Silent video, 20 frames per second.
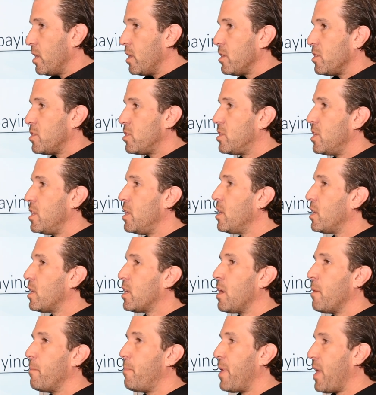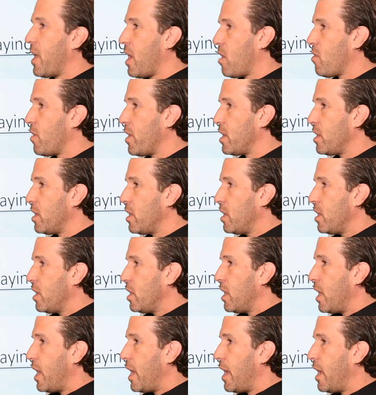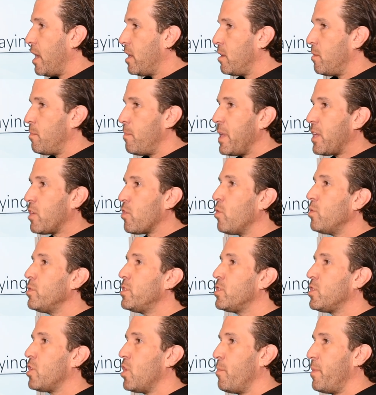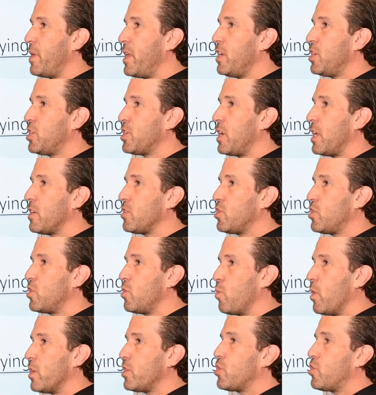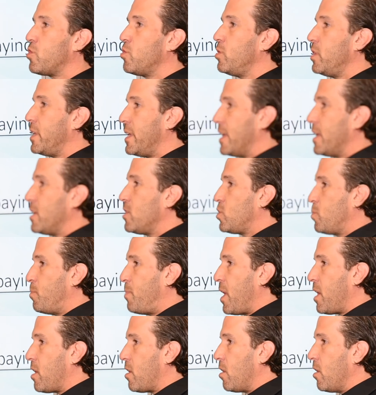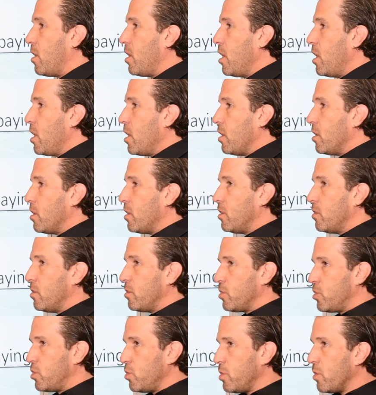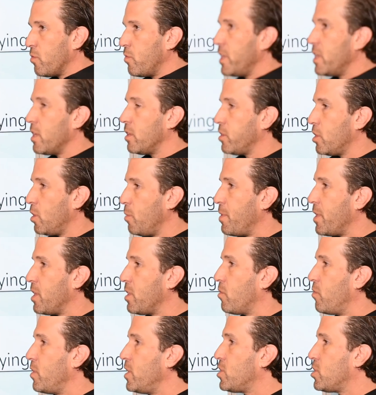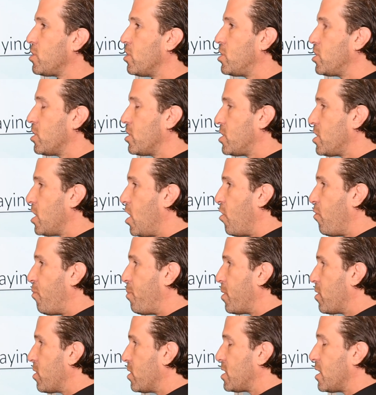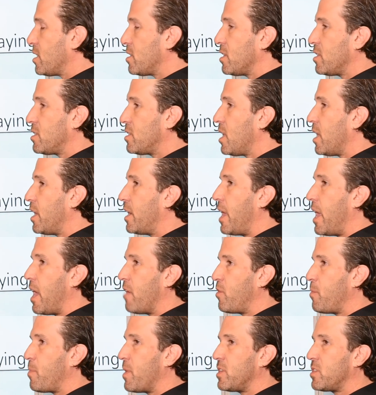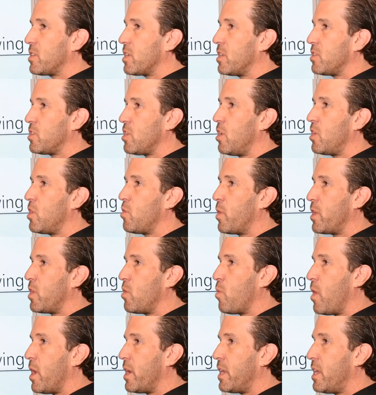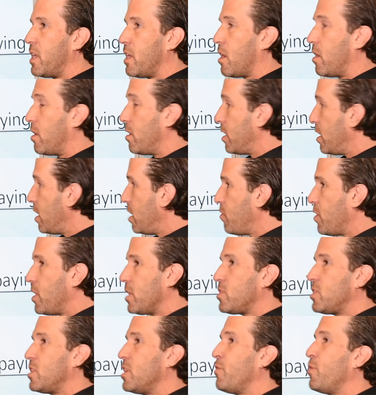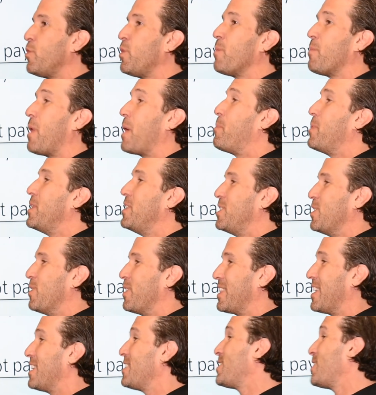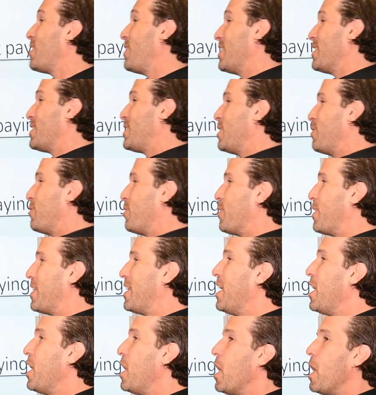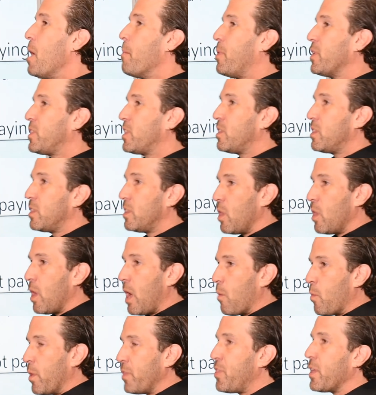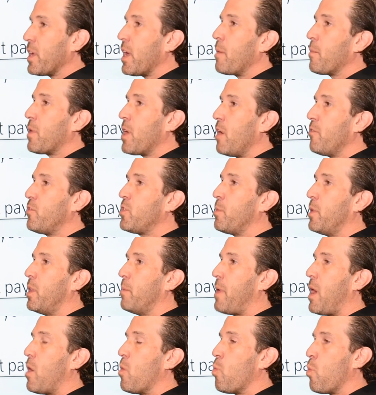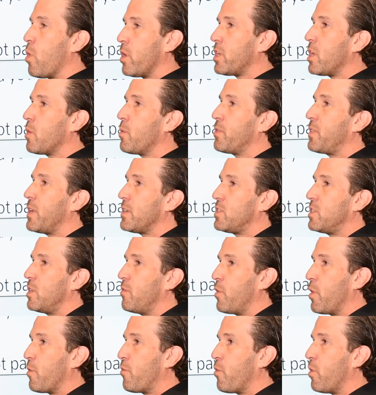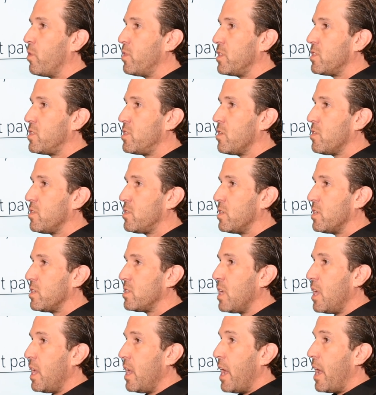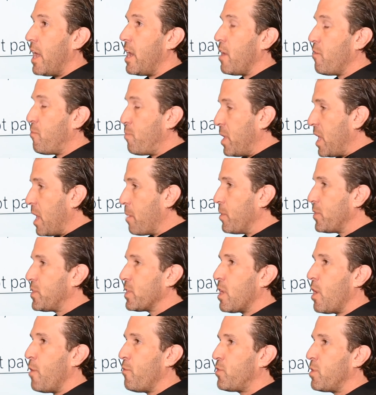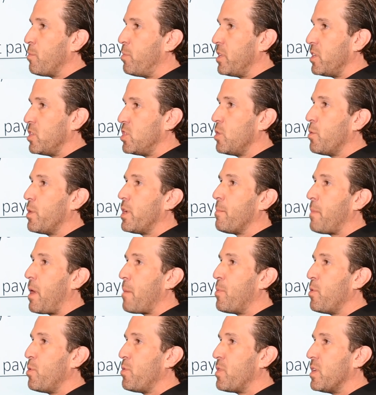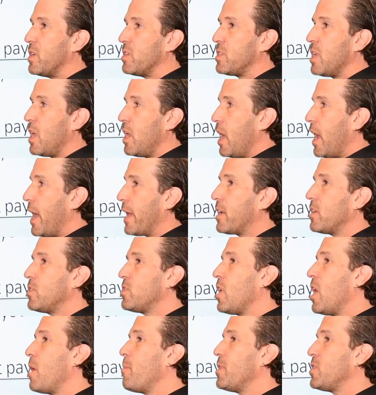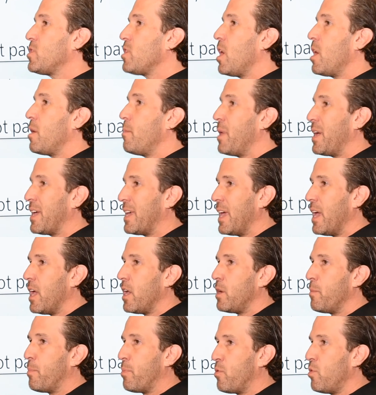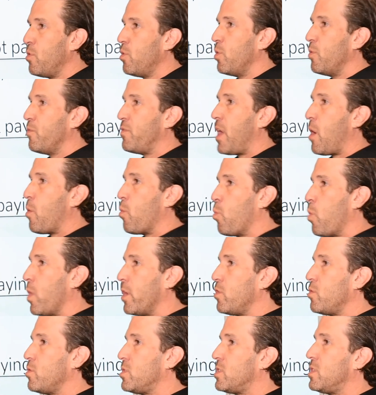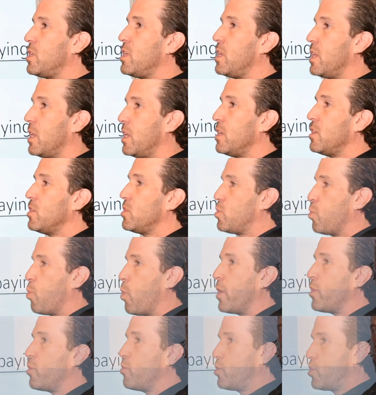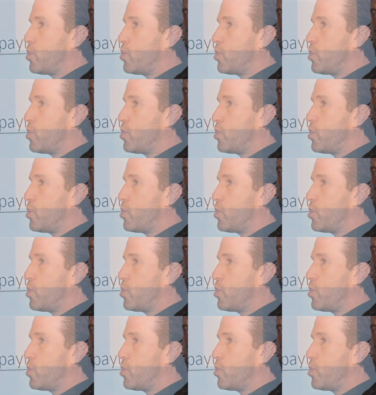see it, compare it, and make your own determination as to what truly is better. Do a little bit of the research yourself, because as I said, everybody's going to tell you what you want to hear. Even SDVoE might be doing that. Sorry, SDVoE. But one thing I'm comfortable about working with SDVoE for all these years is, and I've been able to comfortably do it in my booth, is I could time and time again prove that what you see is what you